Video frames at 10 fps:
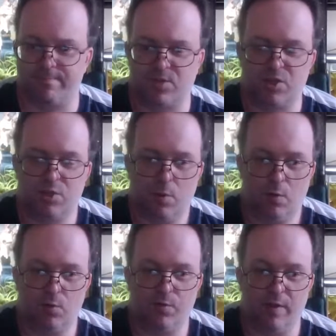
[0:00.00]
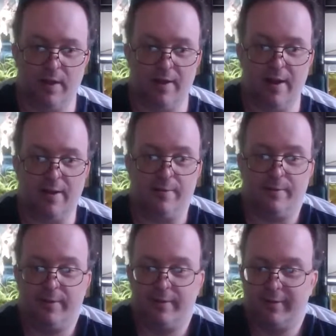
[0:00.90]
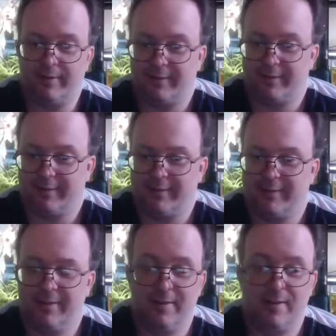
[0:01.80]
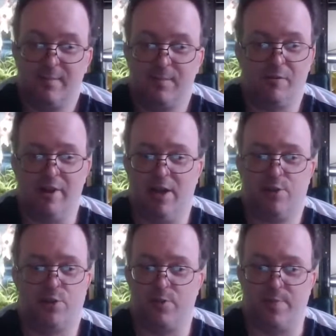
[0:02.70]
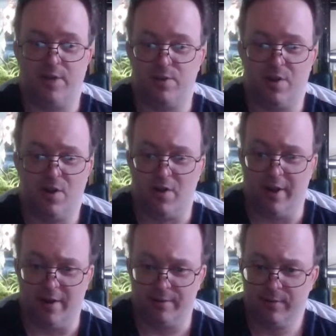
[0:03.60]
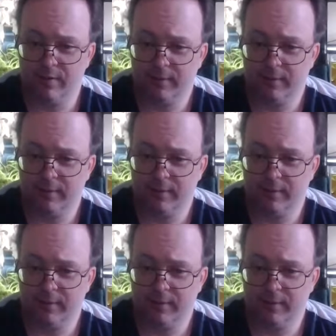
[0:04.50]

too old for that now. My reaction speed's not high enough.